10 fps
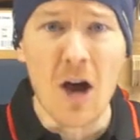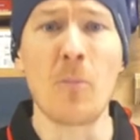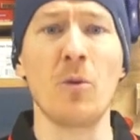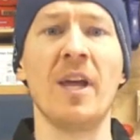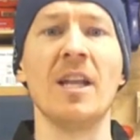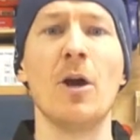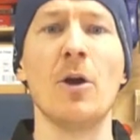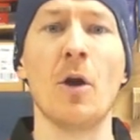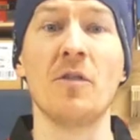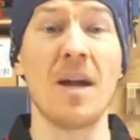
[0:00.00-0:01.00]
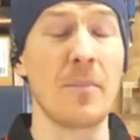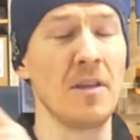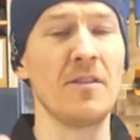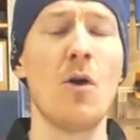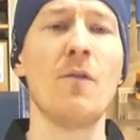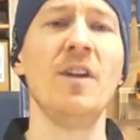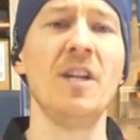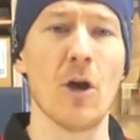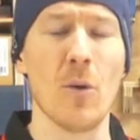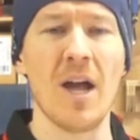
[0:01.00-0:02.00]
I'll put their logos up, and there's a whole
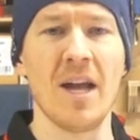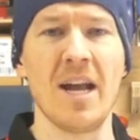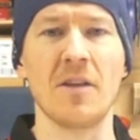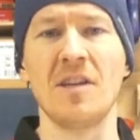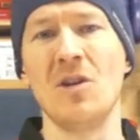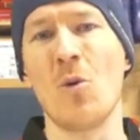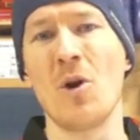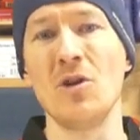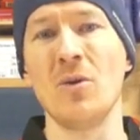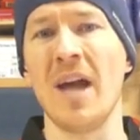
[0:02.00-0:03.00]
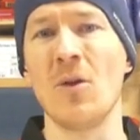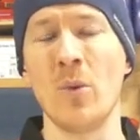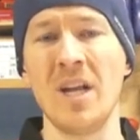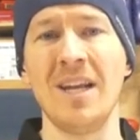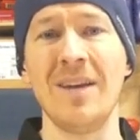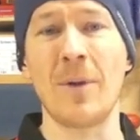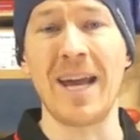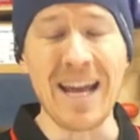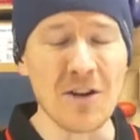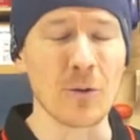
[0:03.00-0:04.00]
video announcing what you can win
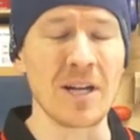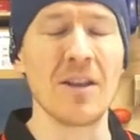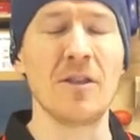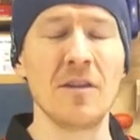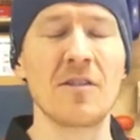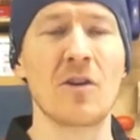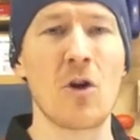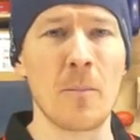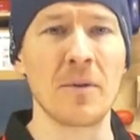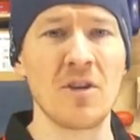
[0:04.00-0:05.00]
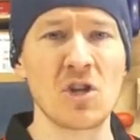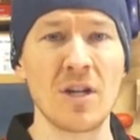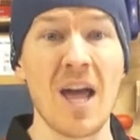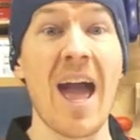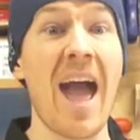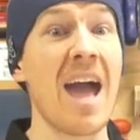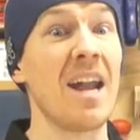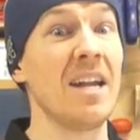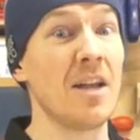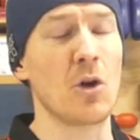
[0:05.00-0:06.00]
by entering this competition.
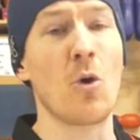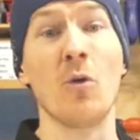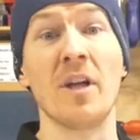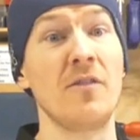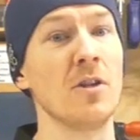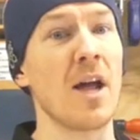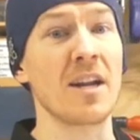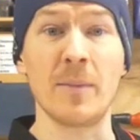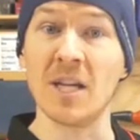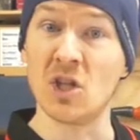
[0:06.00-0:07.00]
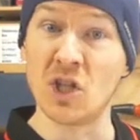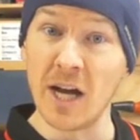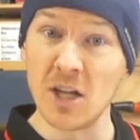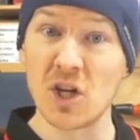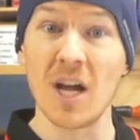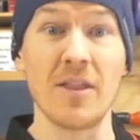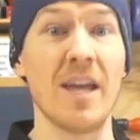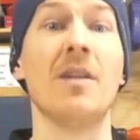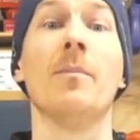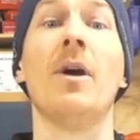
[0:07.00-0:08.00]
And another call that if you'd like to be a judge,
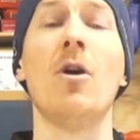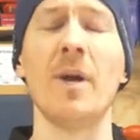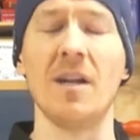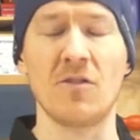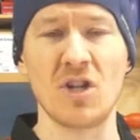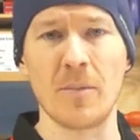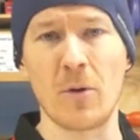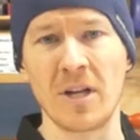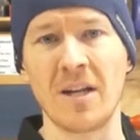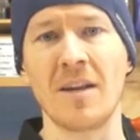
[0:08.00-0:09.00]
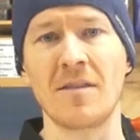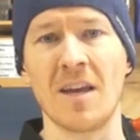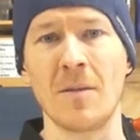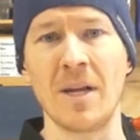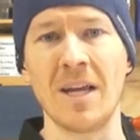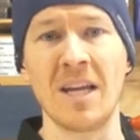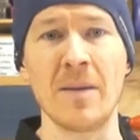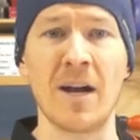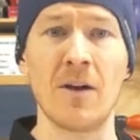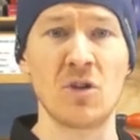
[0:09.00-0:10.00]
then by all means, jump on in and send me an
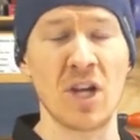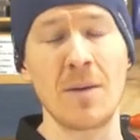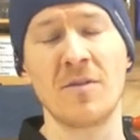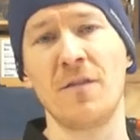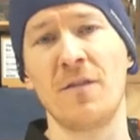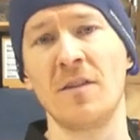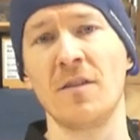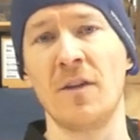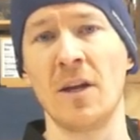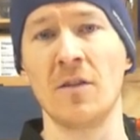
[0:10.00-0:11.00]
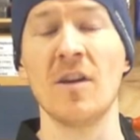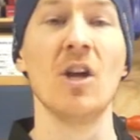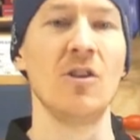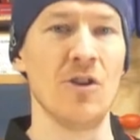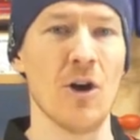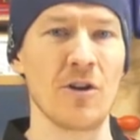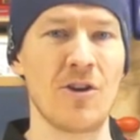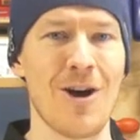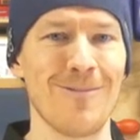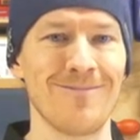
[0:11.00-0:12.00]
email,
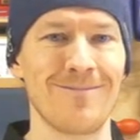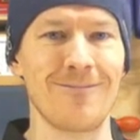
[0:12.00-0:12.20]
james@fixitfingers.com.